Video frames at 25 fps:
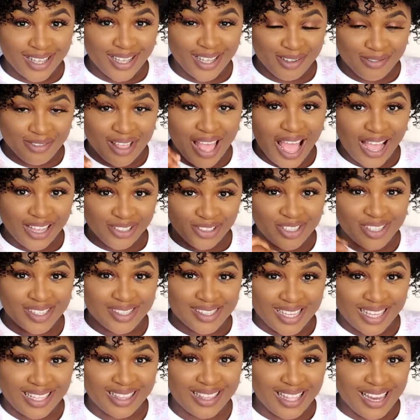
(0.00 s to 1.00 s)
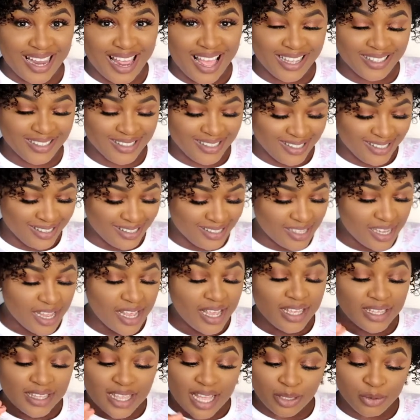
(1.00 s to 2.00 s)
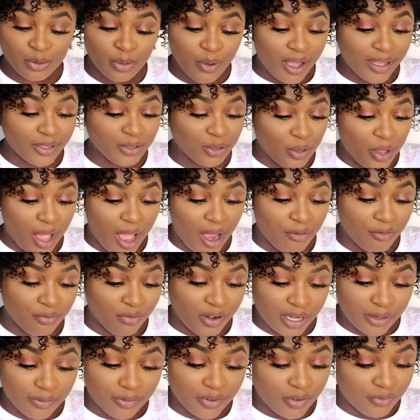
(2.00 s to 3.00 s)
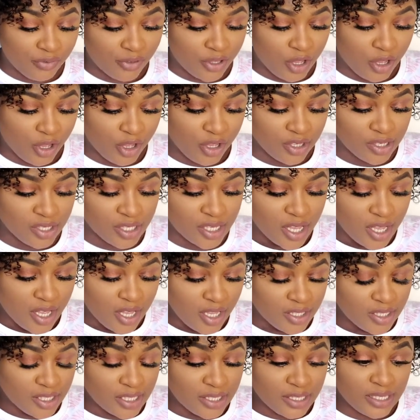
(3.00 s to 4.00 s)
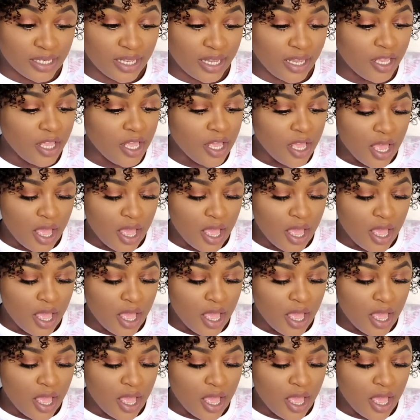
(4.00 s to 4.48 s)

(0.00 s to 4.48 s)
if they actually dig their lashes. That's what I do. I read reviews to see.